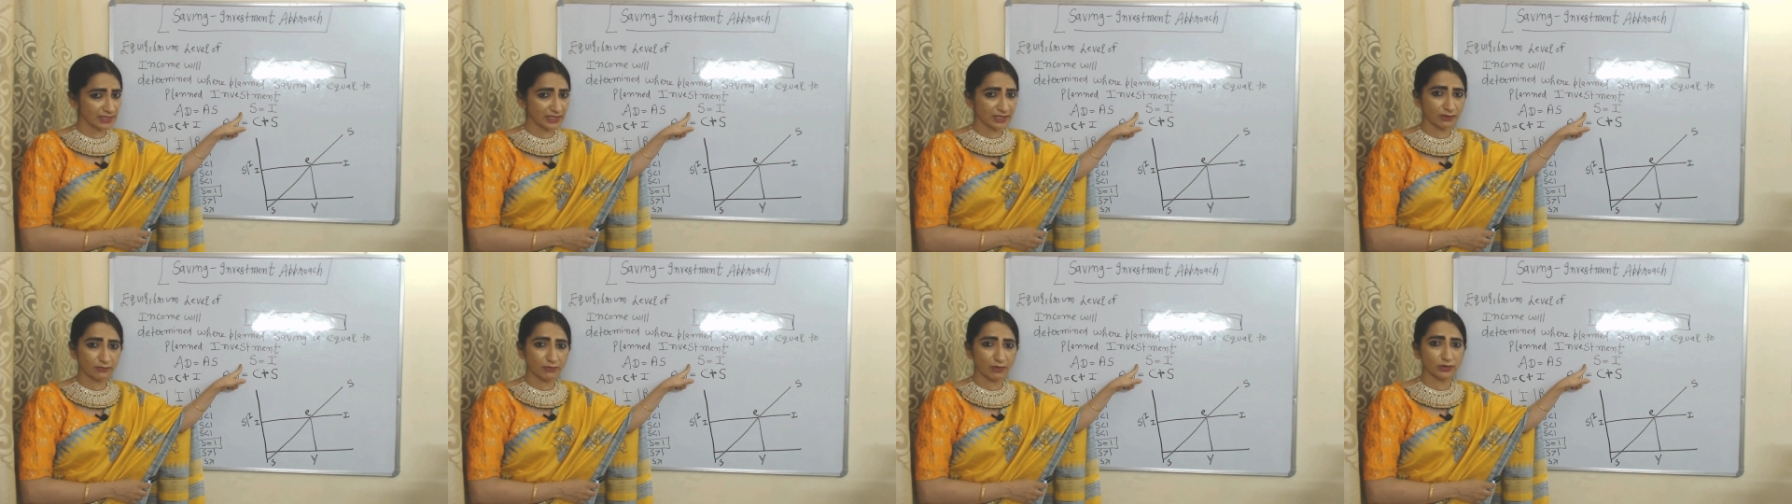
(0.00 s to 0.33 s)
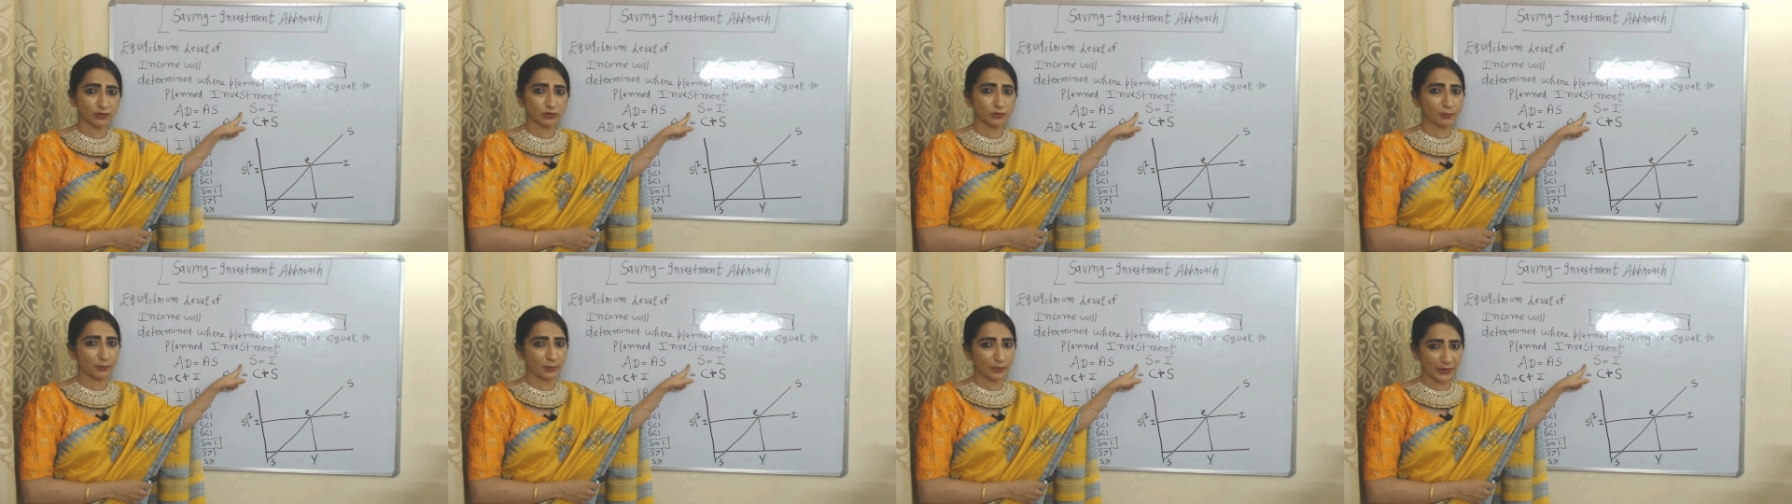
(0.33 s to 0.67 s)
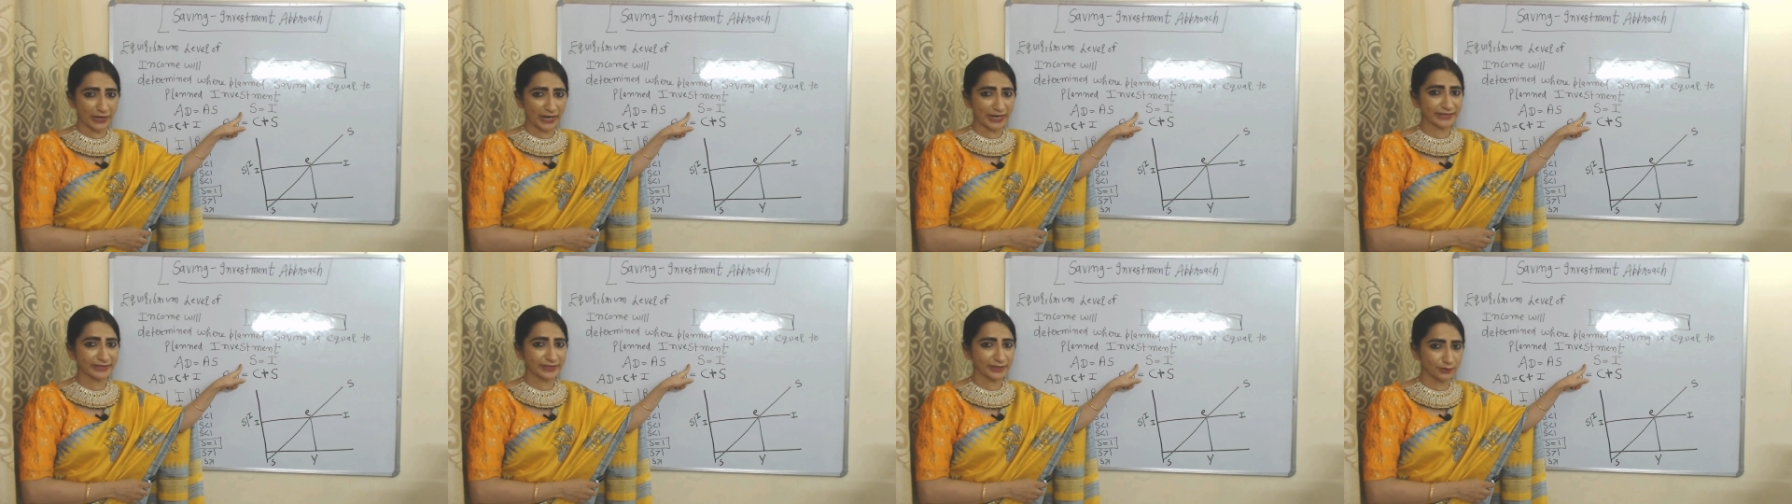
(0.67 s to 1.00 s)
equal to
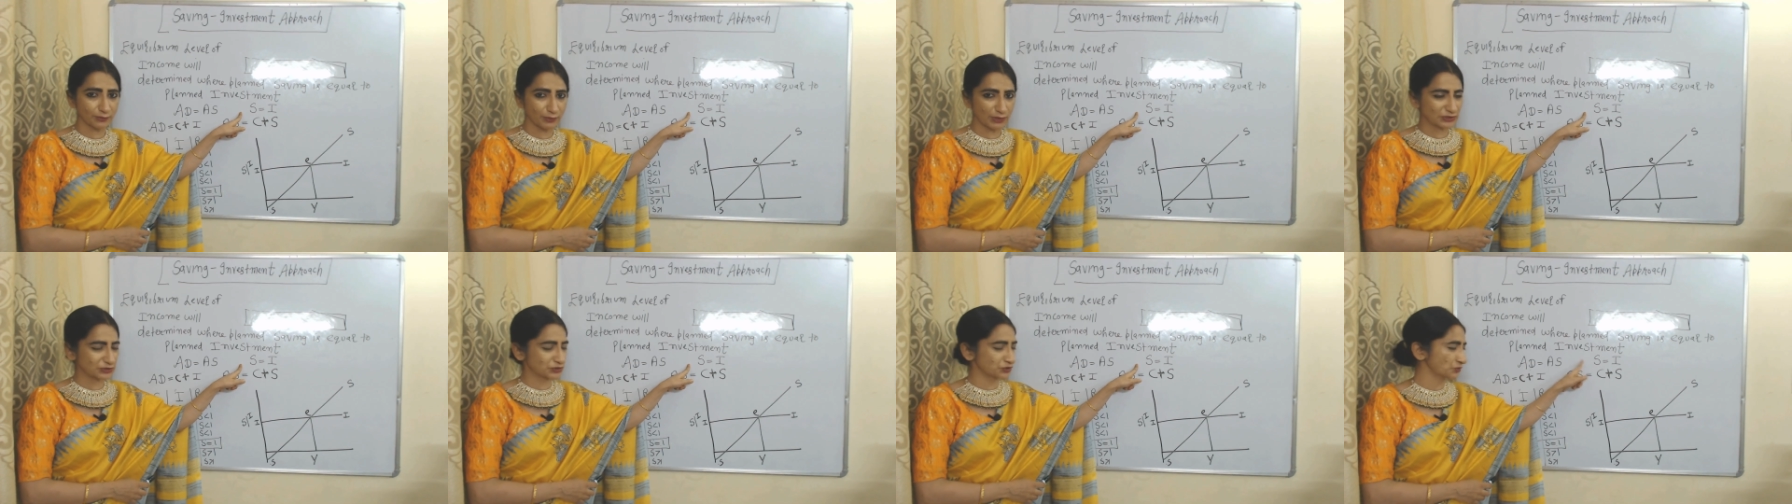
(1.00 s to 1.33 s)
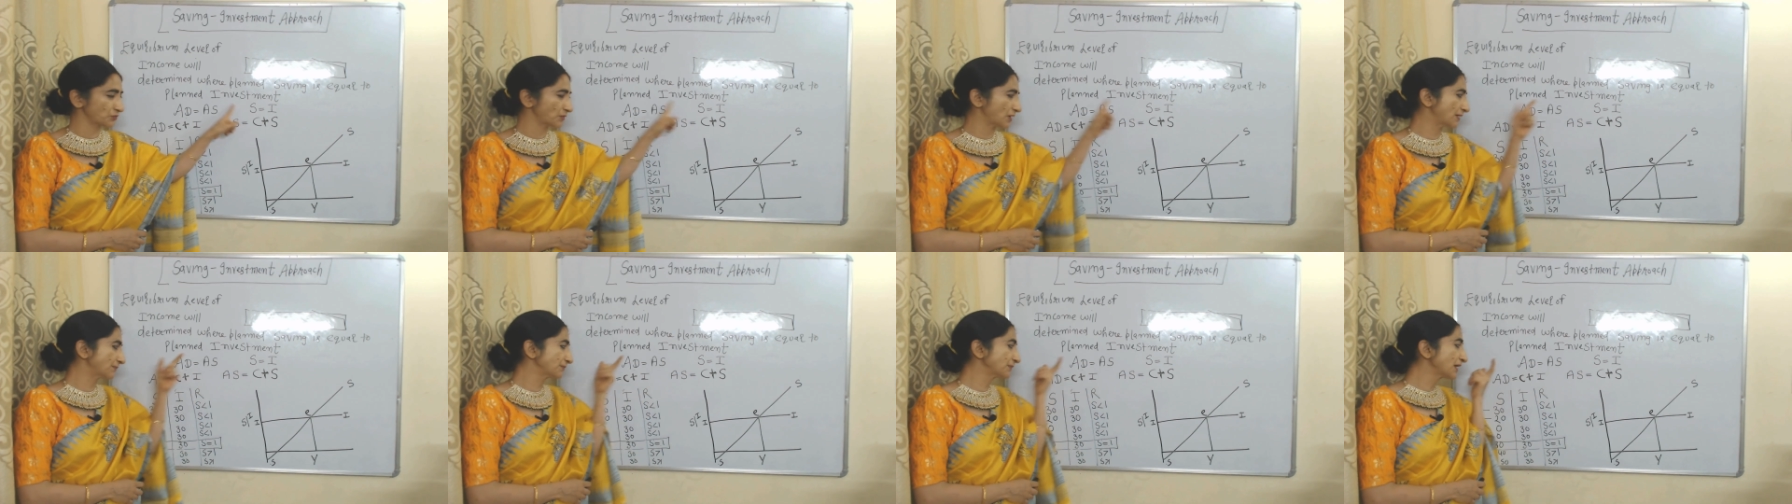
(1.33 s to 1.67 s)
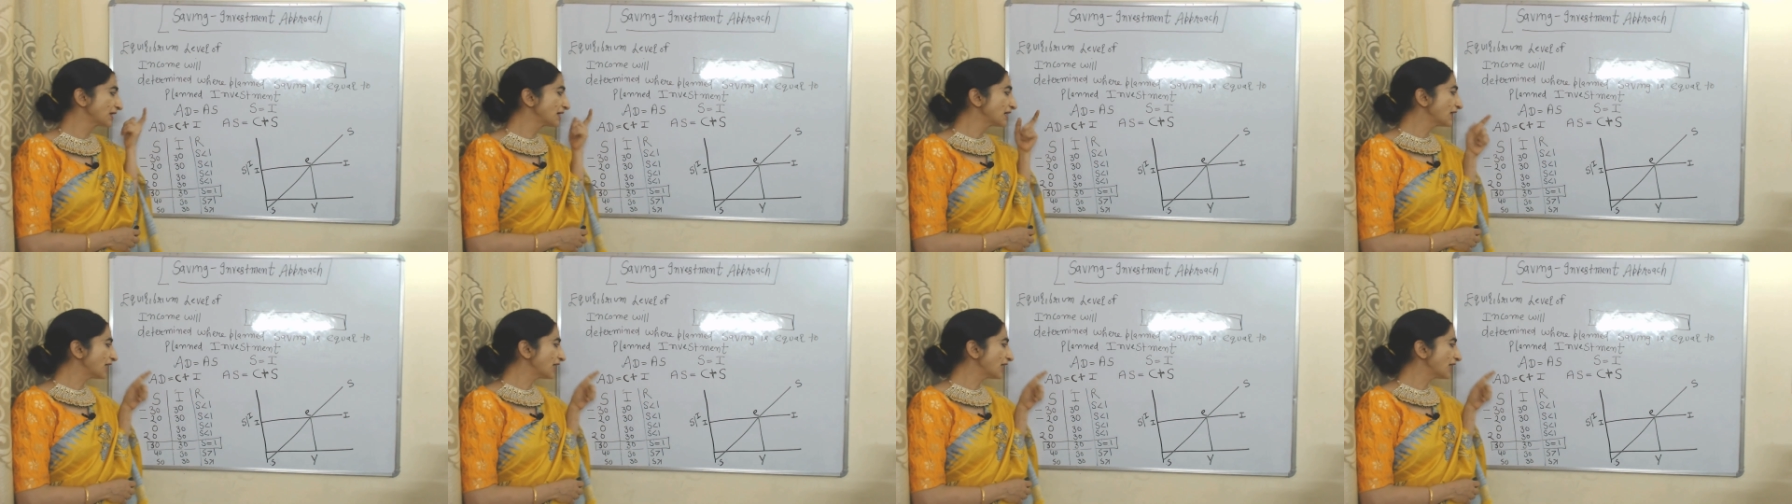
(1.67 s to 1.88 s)
planned investment.